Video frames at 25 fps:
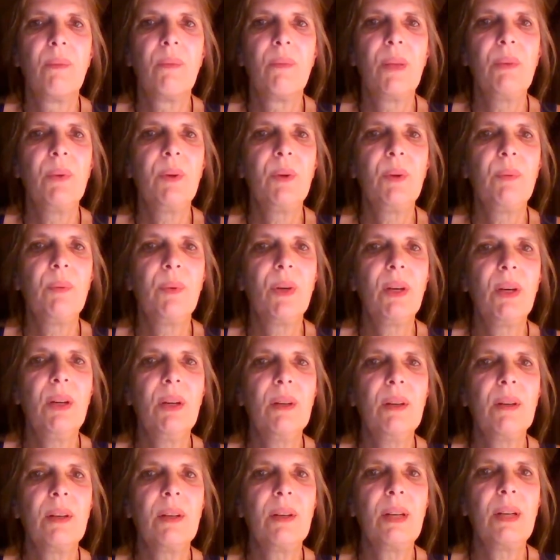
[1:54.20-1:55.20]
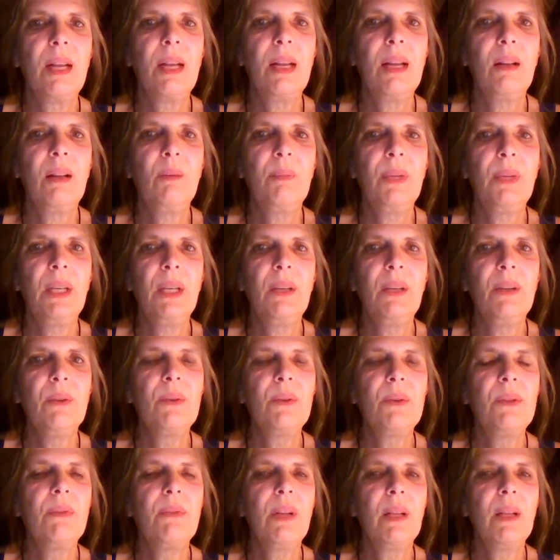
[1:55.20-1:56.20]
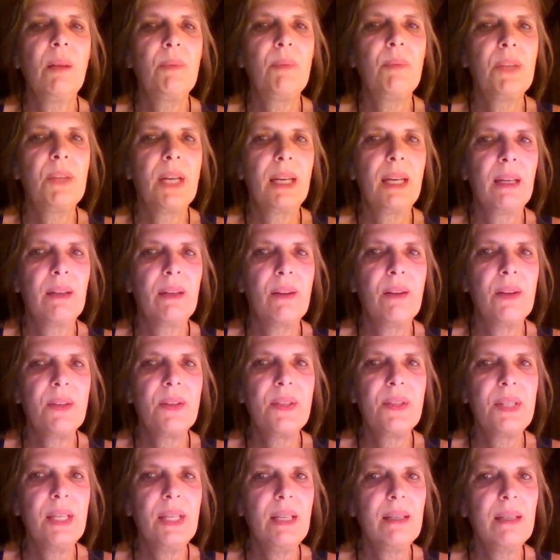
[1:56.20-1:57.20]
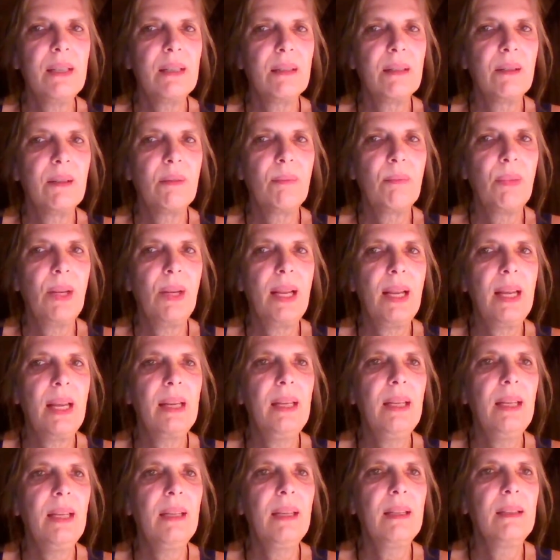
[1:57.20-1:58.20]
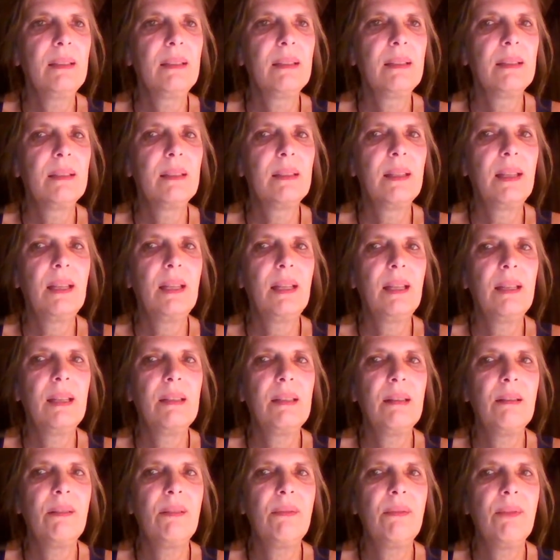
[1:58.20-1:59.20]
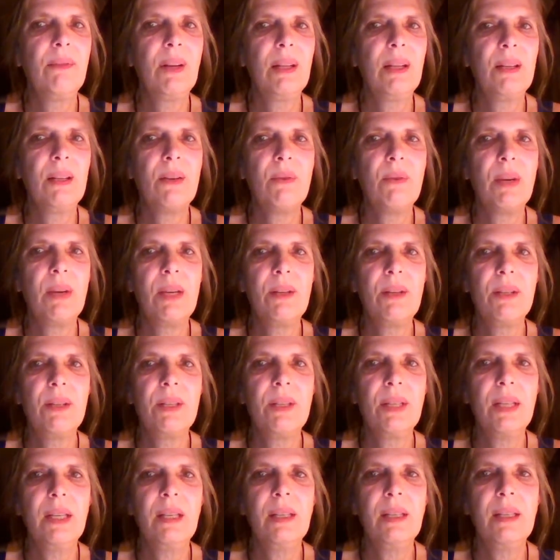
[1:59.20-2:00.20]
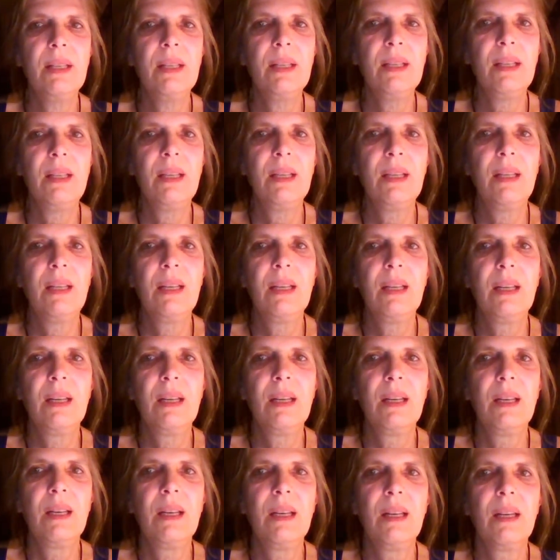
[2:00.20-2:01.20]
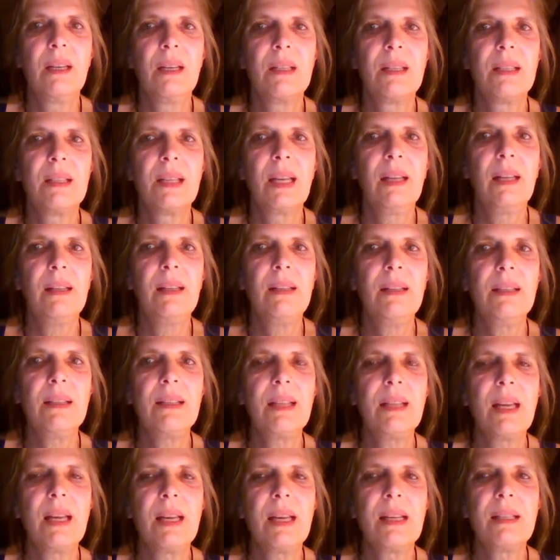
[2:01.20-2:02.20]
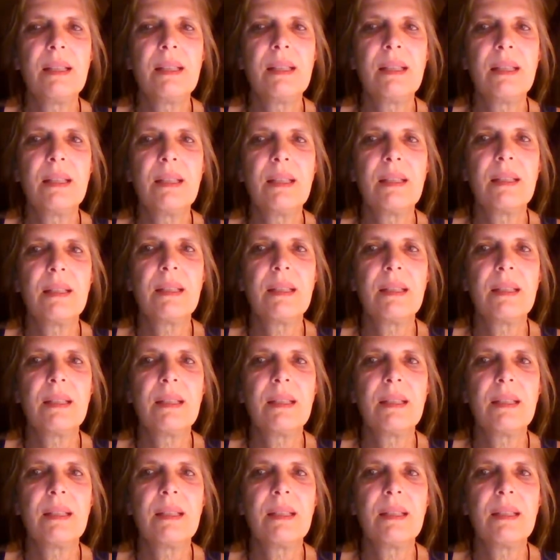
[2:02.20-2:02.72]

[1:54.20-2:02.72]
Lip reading: We will work on helping you develop diagnostic, planning, and evaluation skills as